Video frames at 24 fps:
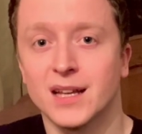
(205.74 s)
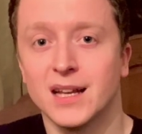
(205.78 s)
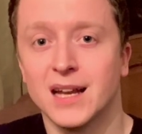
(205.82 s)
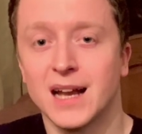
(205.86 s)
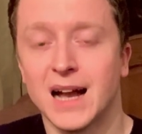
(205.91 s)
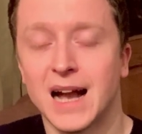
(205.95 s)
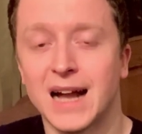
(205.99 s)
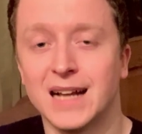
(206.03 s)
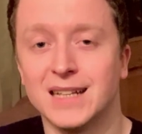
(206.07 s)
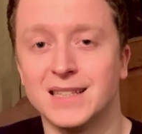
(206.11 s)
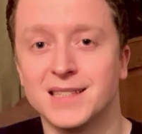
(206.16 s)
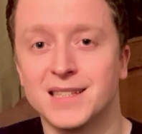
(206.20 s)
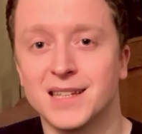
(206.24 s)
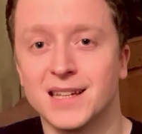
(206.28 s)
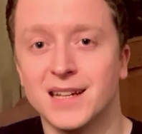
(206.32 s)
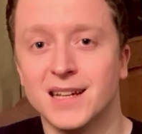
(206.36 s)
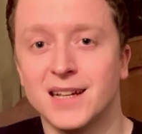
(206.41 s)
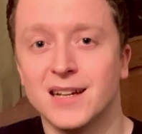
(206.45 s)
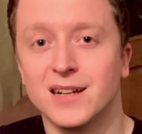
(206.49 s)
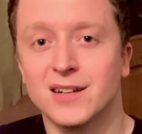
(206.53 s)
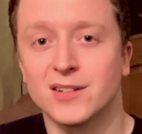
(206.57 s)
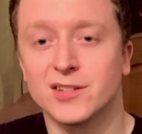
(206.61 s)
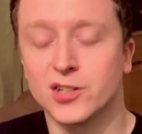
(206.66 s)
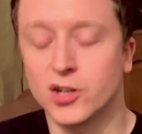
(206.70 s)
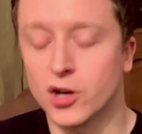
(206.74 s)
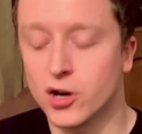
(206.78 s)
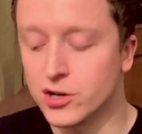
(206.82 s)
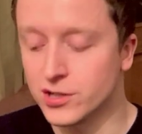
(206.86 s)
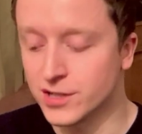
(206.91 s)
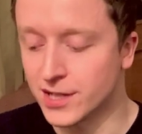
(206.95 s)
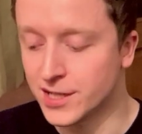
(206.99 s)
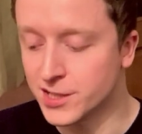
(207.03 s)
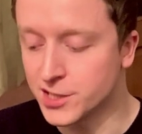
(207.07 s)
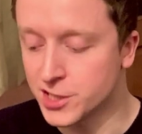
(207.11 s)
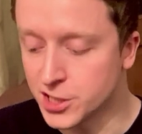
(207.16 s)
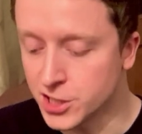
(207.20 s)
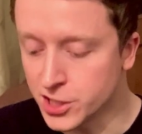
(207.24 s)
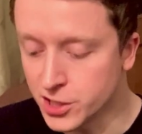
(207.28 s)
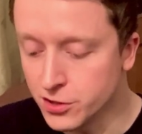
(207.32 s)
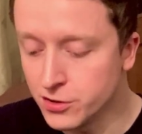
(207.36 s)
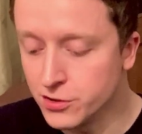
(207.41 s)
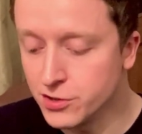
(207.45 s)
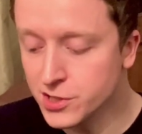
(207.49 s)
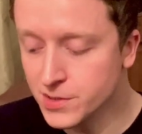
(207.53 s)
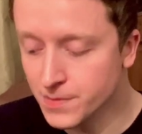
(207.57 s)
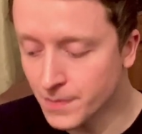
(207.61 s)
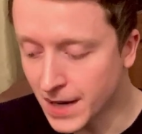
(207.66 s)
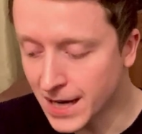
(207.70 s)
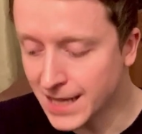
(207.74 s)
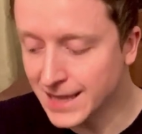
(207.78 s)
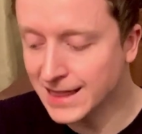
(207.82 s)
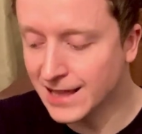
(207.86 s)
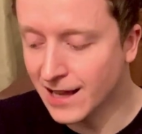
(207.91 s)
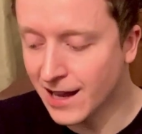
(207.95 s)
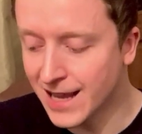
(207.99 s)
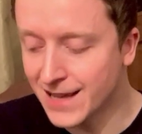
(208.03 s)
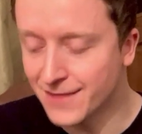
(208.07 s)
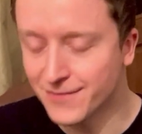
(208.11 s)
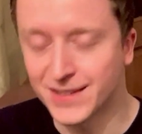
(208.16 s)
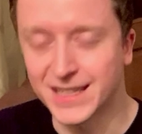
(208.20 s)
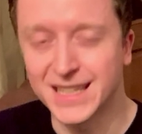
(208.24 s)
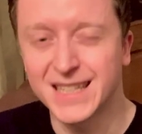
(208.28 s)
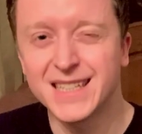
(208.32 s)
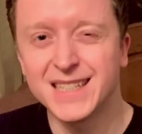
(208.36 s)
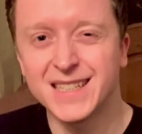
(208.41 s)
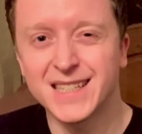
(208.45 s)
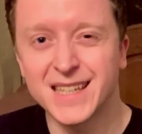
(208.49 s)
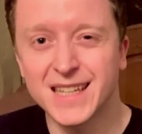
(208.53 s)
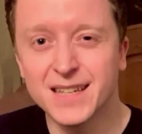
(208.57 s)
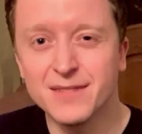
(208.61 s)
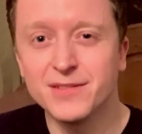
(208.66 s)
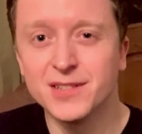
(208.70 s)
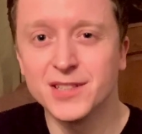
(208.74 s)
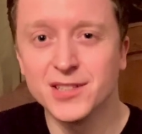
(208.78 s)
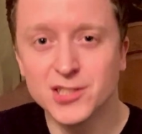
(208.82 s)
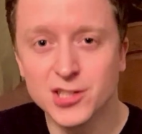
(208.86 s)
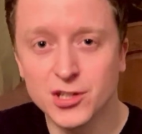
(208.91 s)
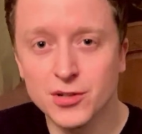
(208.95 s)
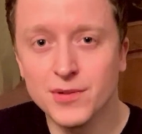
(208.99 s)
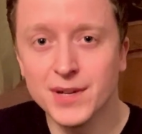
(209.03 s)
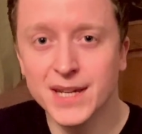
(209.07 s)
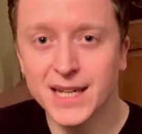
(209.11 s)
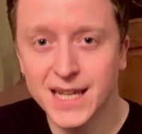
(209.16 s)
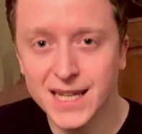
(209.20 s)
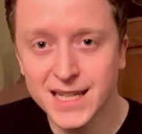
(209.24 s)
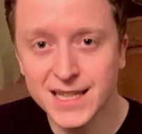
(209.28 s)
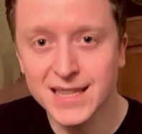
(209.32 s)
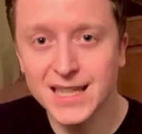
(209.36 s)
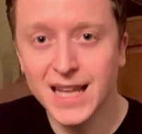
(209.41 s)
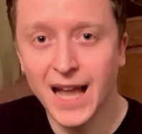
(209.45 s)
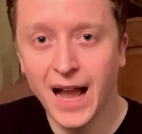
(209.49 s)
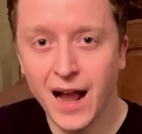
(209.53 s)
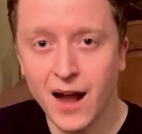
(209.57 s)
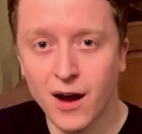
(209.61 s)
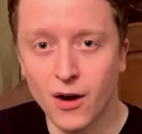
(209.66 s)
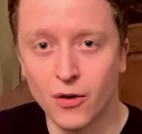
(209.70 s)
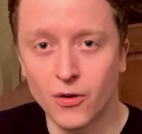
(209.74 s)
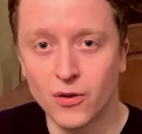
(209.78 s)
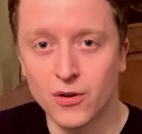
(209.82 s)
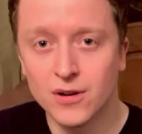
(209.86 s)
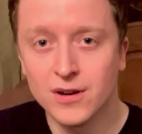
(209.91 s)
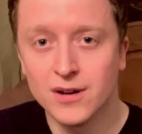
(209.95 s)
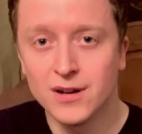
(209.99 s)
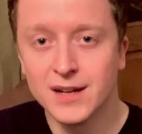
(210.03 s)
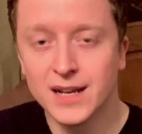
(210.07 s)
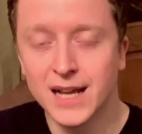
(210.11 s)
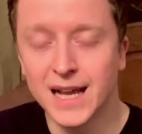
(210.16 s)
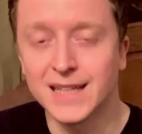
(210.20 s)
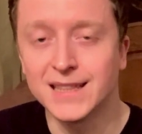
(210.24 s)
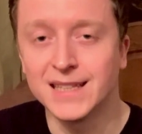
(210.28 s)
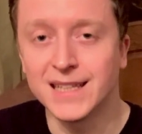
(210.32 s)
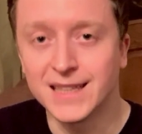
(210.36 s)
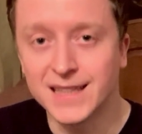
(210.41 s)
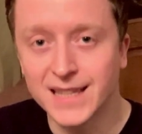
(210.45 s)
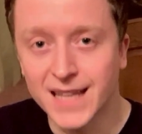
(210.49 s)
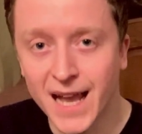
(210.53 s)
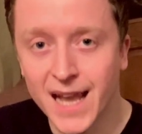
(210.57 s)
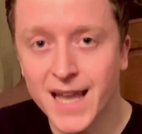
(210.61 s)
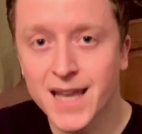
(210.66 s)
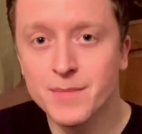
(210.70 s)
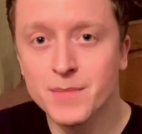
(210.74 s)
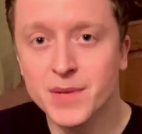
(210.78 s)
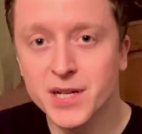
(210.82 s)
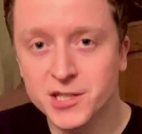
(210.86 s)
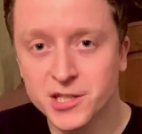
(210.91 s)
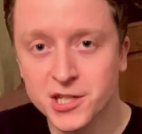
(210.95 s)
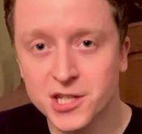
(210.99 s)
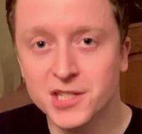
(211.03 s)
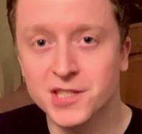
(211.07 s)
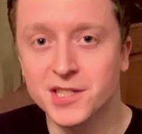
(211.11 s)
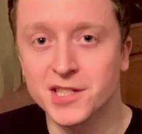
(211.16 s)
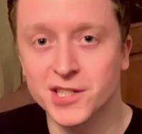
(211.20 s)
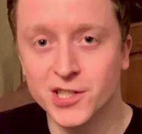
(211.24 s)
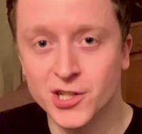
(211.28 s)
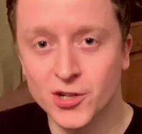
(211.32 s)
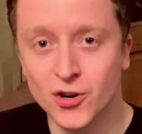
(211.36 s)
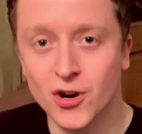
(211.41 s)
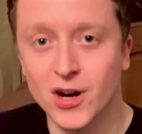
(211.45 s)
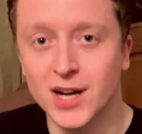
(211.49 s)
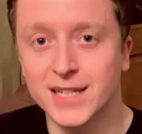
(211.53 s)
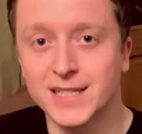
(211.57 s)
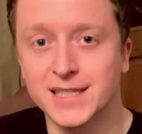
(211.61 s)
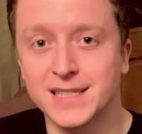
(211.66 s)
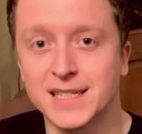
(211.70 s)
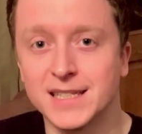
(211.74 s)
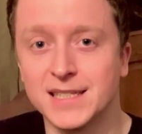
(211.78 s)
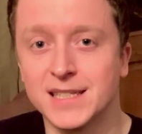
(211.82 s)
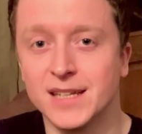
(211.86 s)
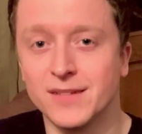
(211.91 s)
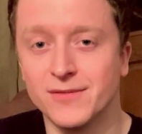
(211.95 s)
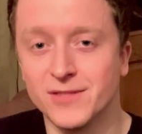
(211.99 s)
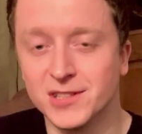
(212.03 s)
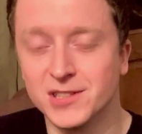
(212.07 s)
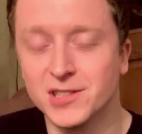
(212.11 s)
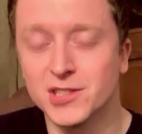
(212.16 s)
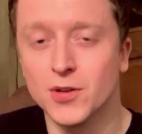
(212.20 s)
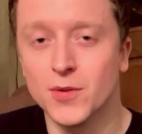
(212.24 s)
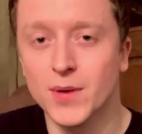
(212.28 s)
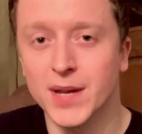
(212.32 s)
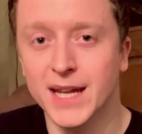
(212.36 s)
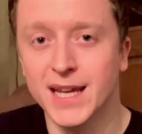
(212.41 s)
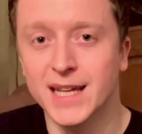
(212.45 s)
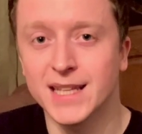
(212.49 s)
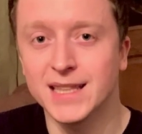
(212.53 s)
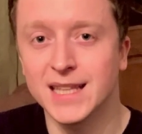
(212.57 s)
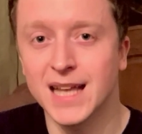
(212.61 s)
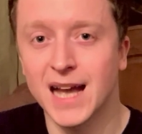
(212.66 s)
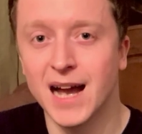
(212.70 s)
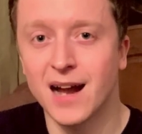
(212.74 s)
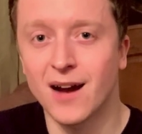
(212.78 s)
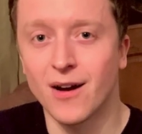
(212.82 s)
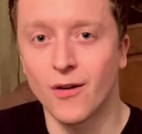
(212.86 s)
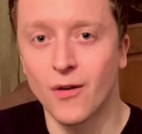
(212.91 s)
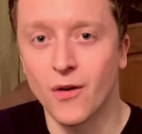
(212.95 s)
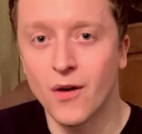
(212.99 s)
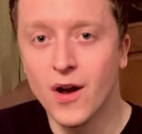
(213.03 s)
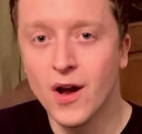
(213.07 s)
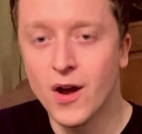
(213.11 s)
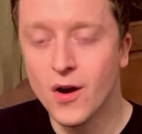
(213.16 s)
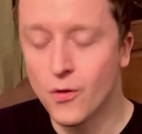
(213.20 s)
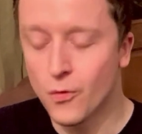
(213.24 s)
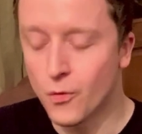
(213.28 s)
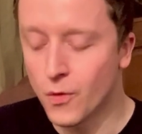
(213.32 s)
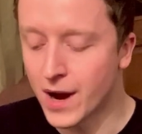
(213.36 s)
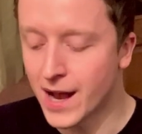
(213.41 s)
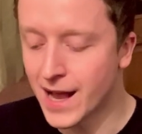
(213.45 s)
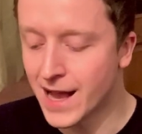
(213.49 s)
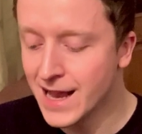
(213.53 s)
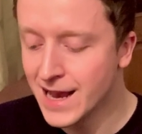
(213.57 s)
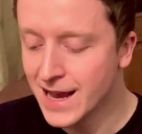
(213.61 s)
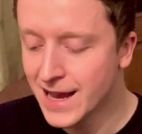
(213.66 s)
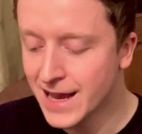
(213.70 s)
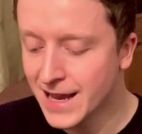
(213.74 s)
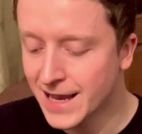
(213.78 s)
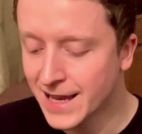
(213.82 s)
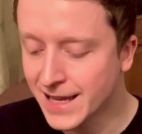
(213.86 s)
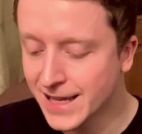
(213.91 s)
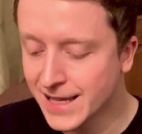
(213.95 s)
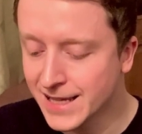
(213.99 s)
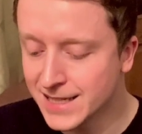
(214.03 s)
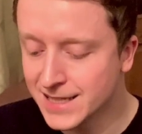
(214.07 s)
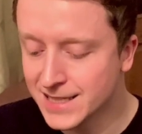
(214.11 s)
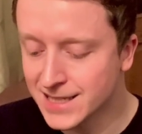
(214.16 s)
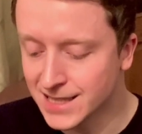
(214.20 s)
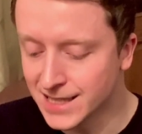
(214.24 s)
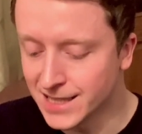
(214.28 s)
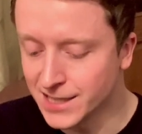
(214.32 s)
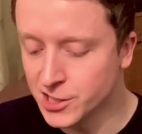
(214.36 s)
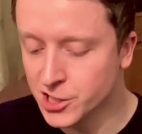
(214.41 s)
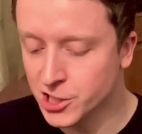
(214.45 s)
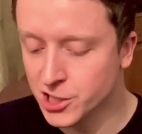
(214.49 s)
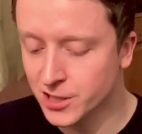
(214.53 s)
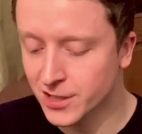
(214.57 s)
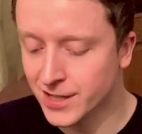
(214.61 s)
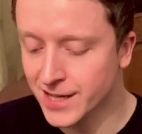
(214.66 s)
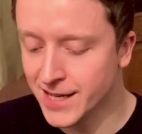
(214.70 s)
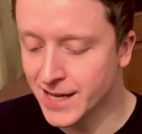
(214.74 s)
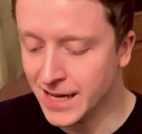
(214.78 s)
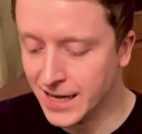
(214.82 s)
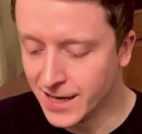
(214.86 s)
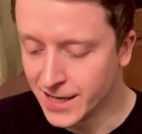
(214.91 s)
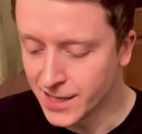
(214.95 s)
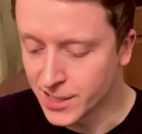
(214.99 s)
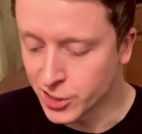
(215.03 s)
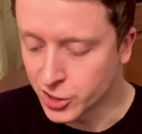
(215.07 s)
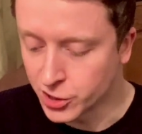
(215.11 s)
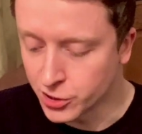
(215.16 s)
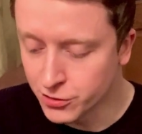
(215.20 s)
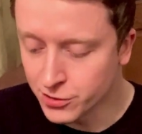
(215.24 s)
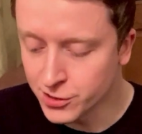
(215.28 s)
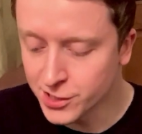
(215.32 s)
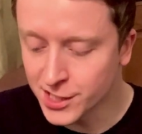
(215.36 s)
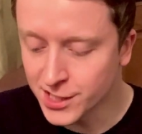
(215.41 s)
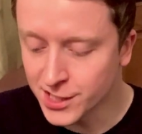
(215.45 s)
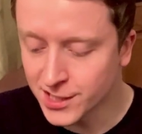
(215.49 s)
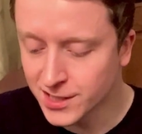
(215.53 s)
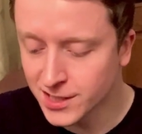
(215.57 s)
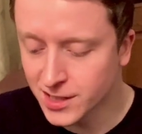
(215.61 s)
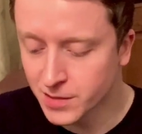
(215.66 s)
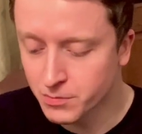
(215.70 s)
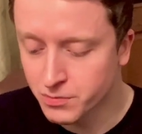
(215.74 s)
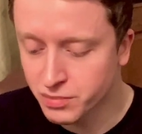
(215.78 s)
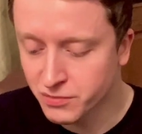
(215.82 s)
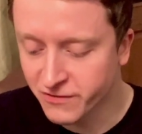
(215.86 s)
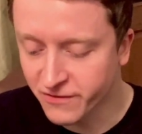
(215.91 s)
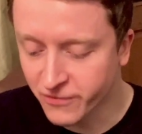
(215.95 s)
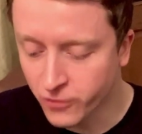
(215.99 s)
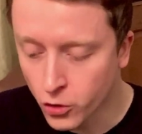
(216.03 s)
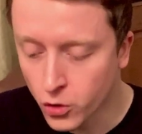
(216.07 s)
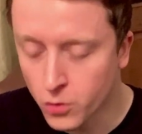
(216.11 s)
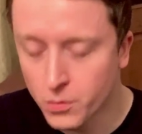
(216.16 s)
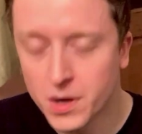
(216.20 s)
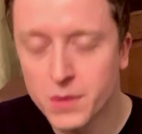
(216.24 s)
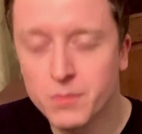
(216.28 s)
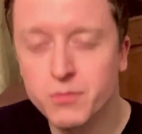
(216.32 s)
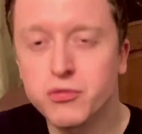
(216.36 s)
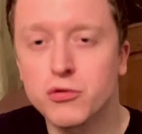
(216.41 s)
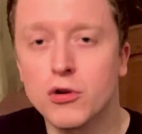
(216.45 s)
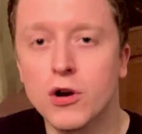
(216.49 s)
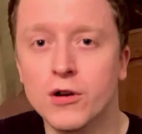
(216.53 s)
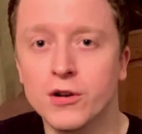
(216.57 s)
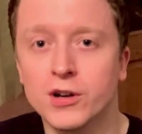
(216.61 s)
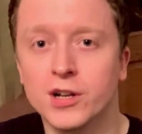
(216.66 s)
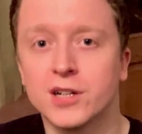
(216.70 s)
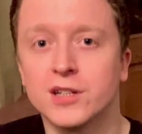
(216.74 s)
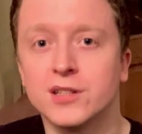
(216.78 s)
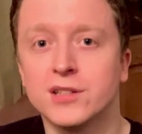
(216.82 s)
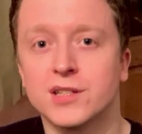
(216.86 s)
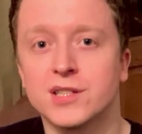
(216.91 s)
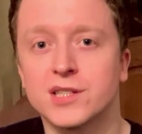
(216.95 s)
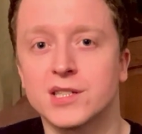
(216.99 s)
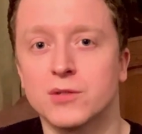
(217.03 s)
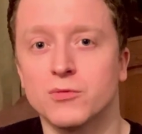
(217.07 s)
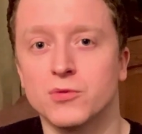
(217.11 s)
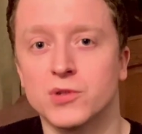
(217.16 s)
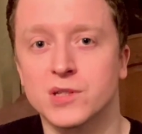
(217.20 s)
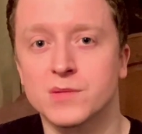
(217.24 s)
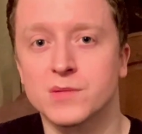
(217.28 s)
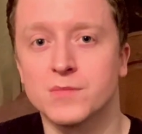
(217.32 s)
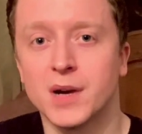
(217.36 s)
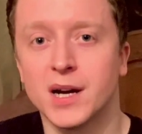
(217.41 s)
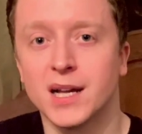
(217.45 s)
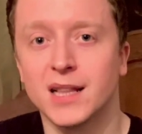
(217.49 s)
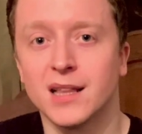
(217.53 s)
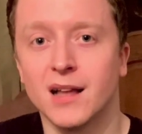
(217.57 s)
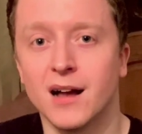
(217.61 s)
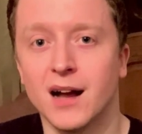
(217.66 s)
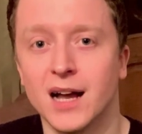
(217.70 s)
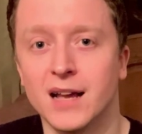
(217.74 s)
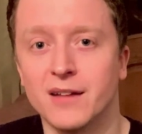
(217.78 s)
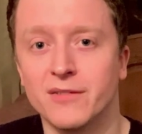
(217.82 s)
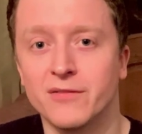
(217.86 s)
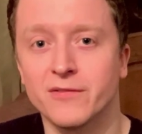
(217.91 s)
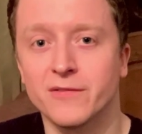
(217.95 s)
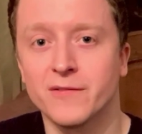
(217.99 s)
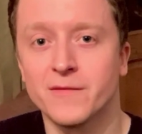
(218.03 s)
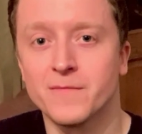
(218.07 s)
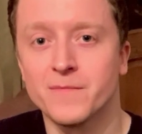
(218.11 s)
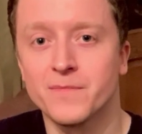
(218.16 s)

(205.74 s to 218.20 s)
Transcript: And God has used my life, and He's even doing it now. In the name of Jesus Christ, He's even doing it now, where He is literally using the former brokenness that was my life